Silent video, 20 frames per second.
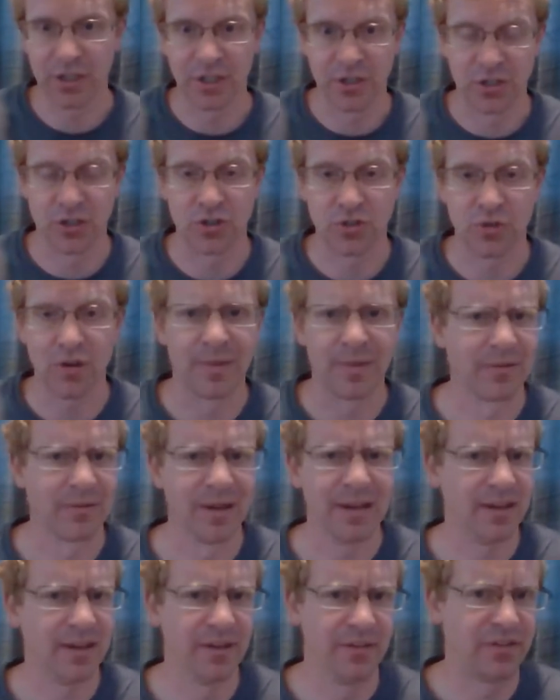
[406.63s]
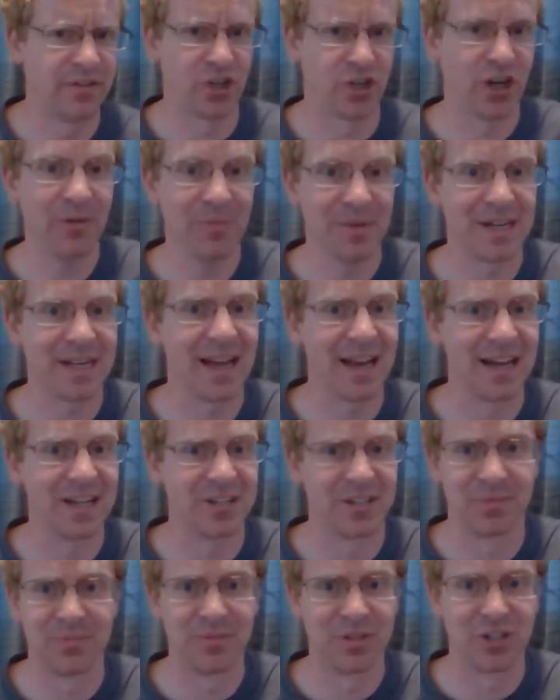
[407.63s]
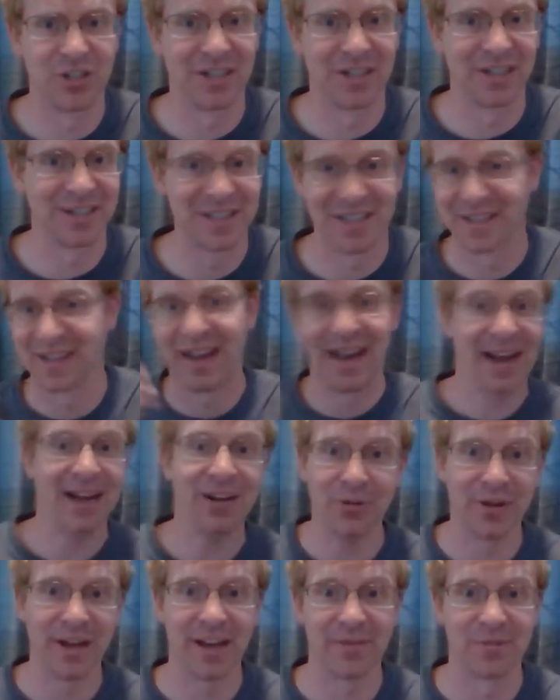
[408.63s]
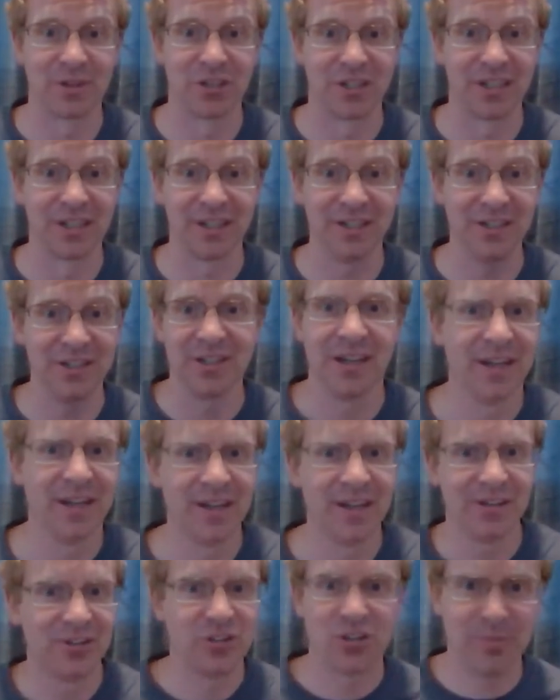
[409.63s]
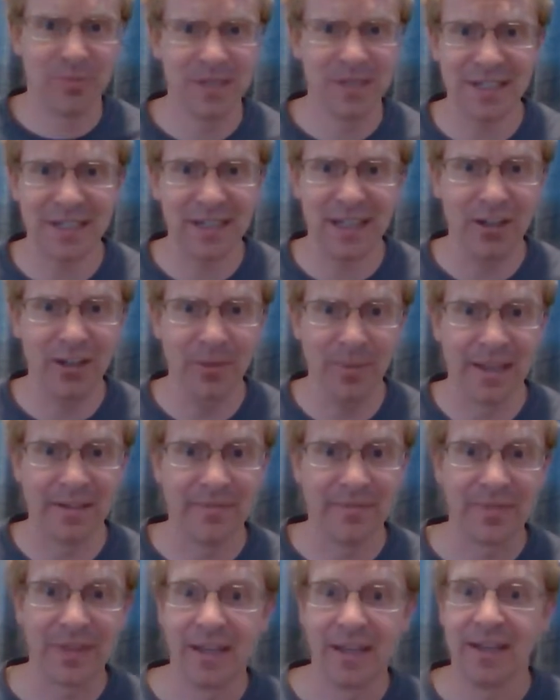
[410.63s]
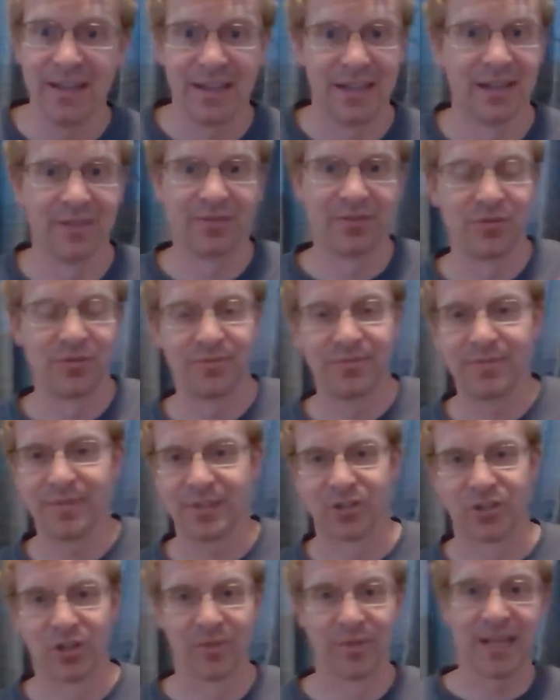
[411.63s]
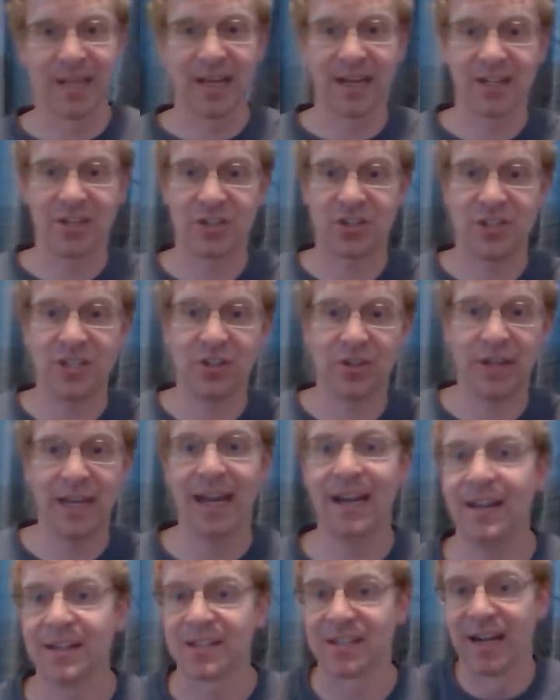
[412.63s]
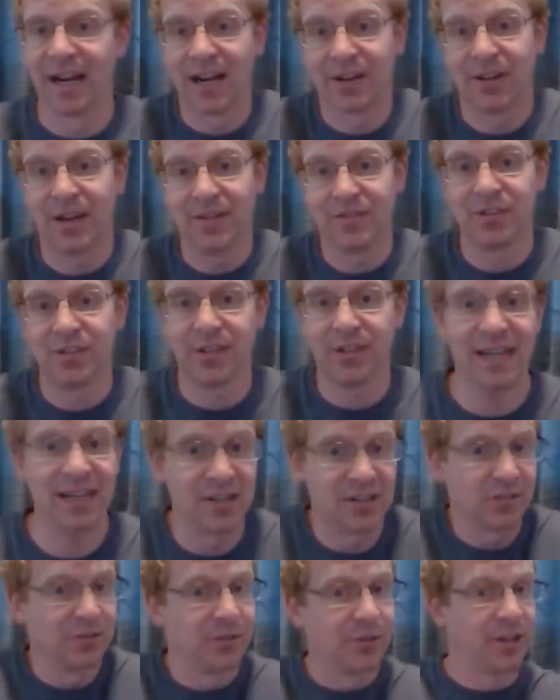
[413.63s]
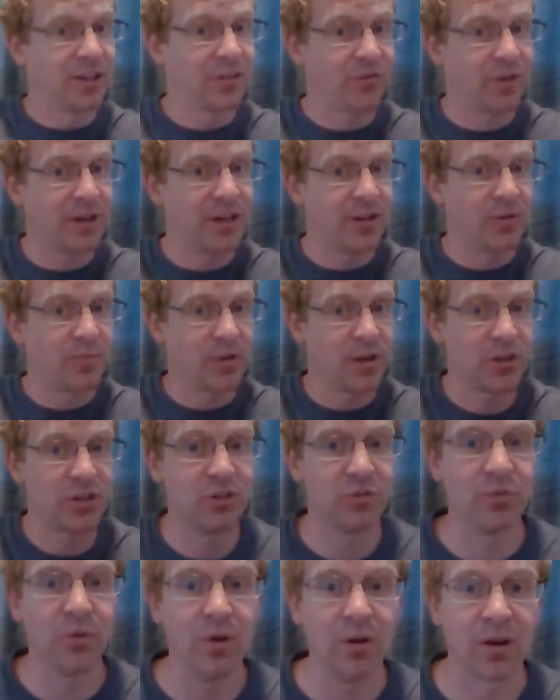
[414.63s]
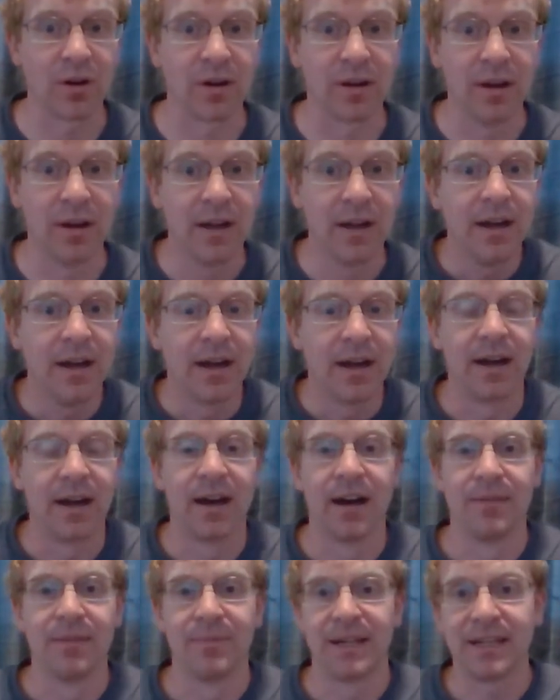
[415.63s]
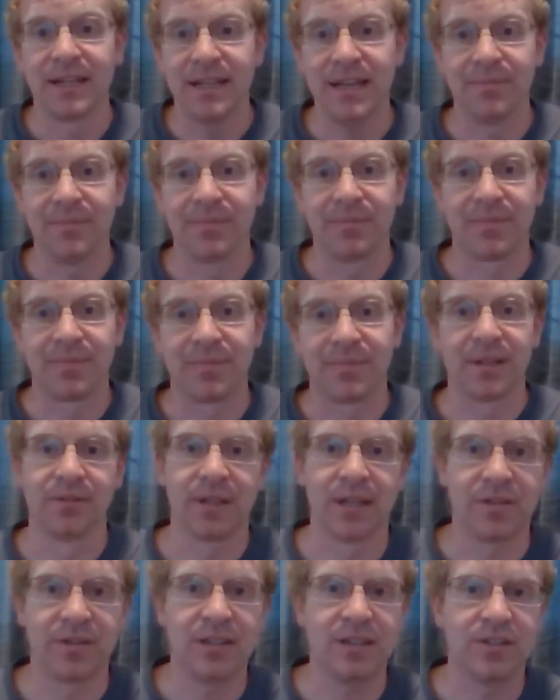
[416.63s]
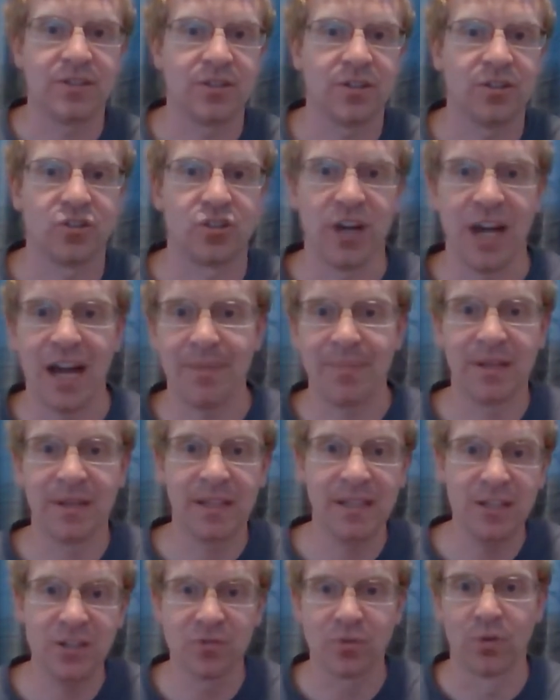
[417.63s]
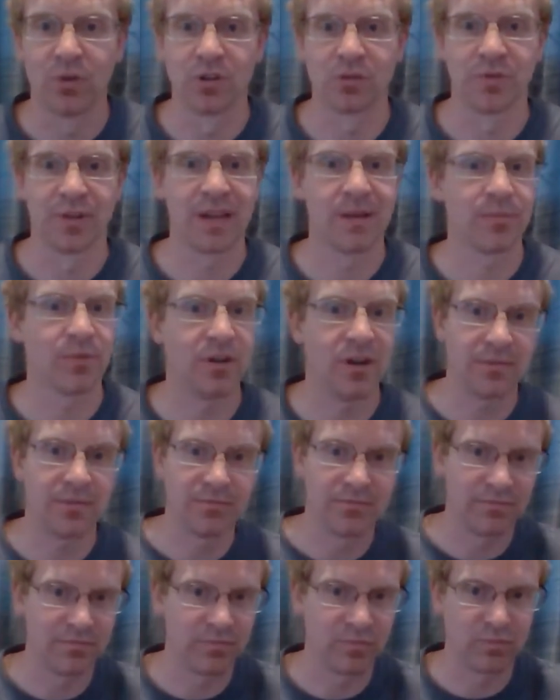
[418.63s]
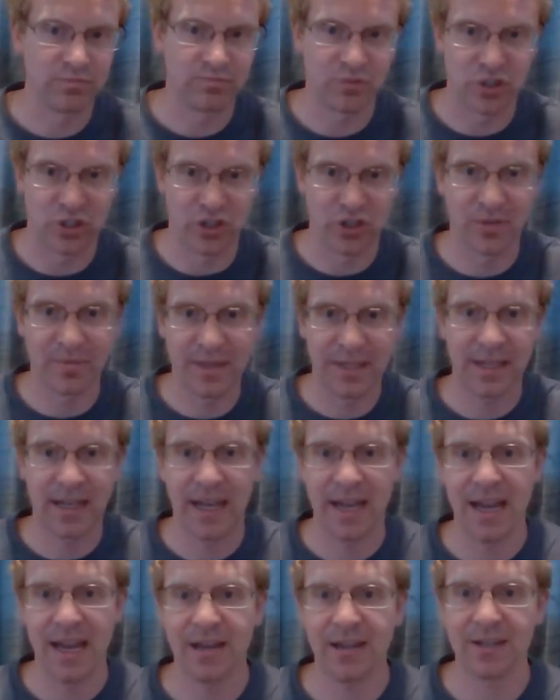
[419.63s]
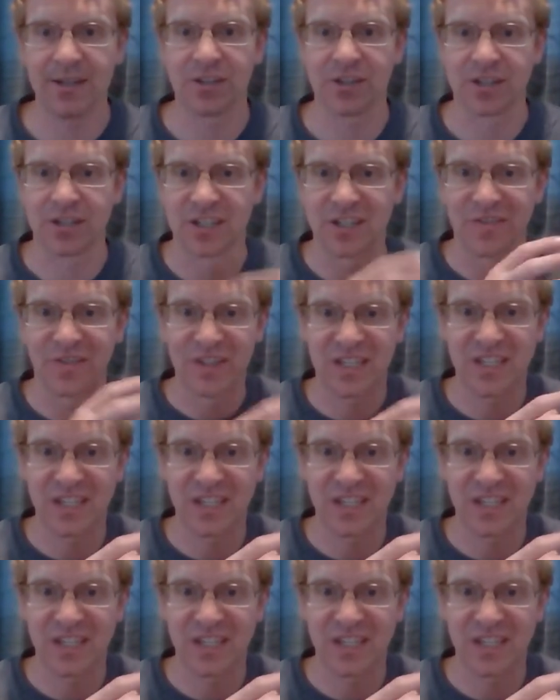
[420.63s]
you're going to destroy me, right? If Germany has machine guns and I don't have machine guns, Germany's going to kill me. If Germany has steel cannons and I don't have steel cannons, look at the Franco-Prussian War. Again, look at these sort of Japanese wars where they brought German cannons